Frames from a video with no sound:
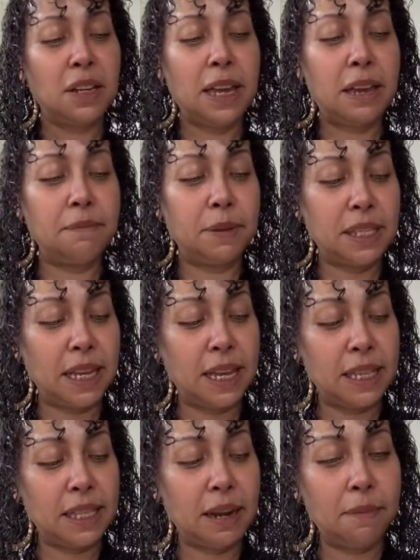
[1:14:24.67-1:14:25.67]
Okay, but
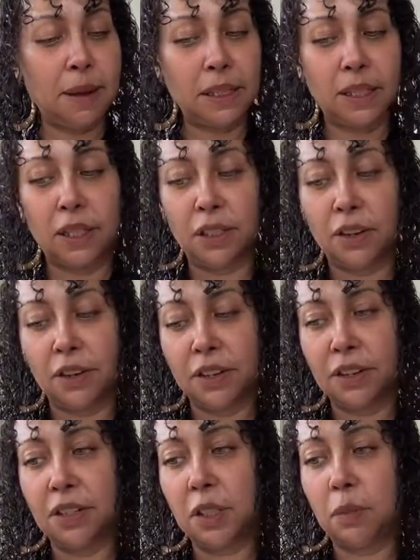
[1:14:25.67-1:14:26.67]
they're about to
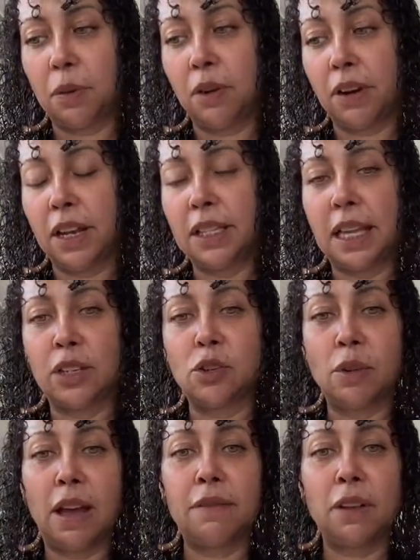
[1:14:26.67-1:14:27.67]
learn, Spirit,
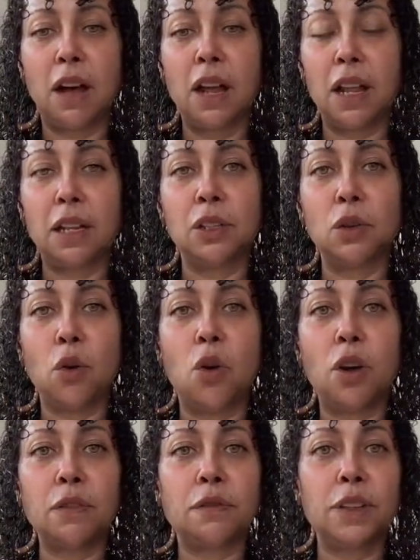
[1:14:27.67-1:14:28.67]
that you have a
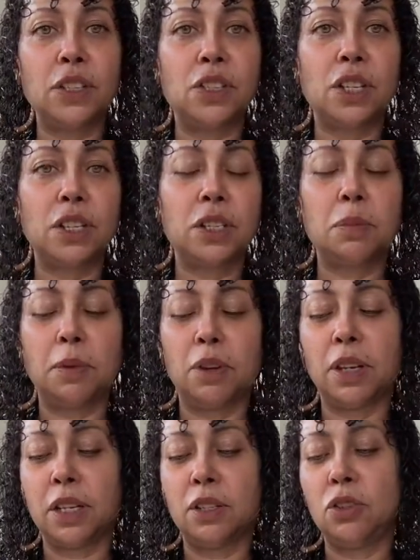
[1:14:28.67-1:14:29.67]
long vision.
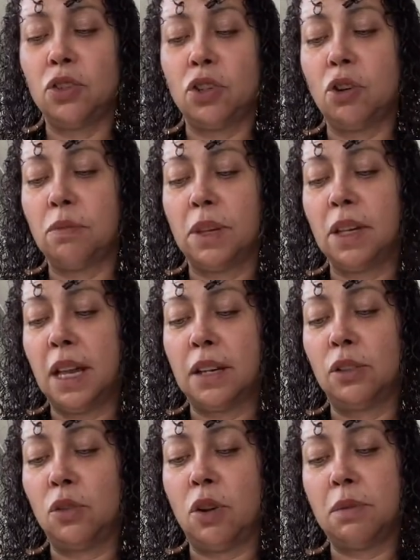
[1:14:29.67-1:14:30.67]
Spirit, can you show me?
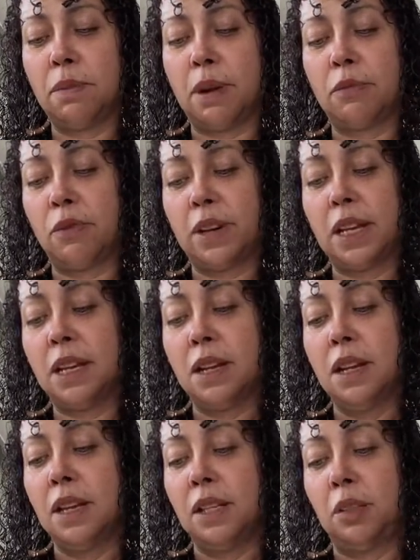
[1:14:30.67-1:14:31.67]
And a long memory.
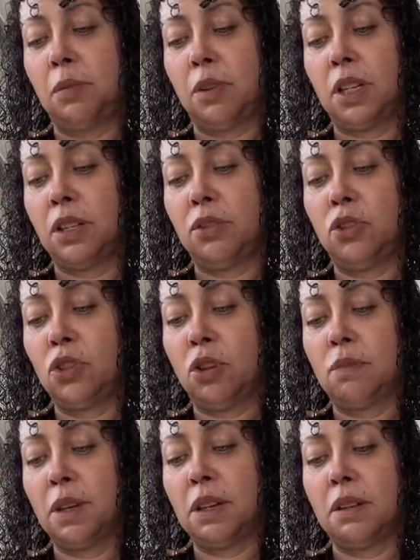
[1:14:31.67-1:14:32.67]
Spirit, can you
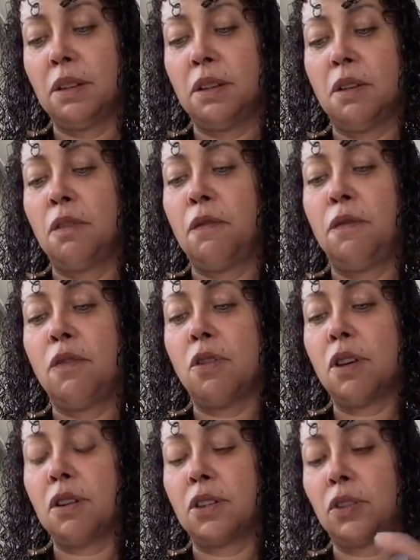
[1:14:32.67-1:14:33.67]
show me
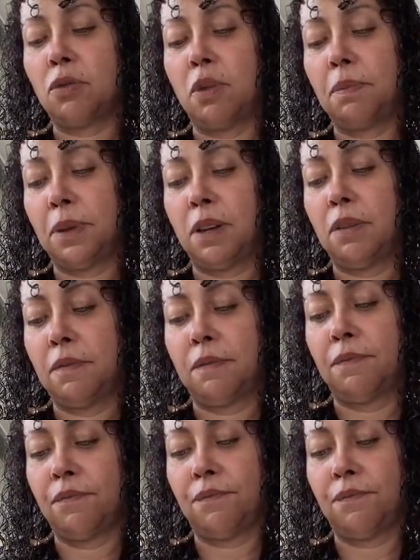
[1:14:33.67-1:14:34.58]
for Scorpio?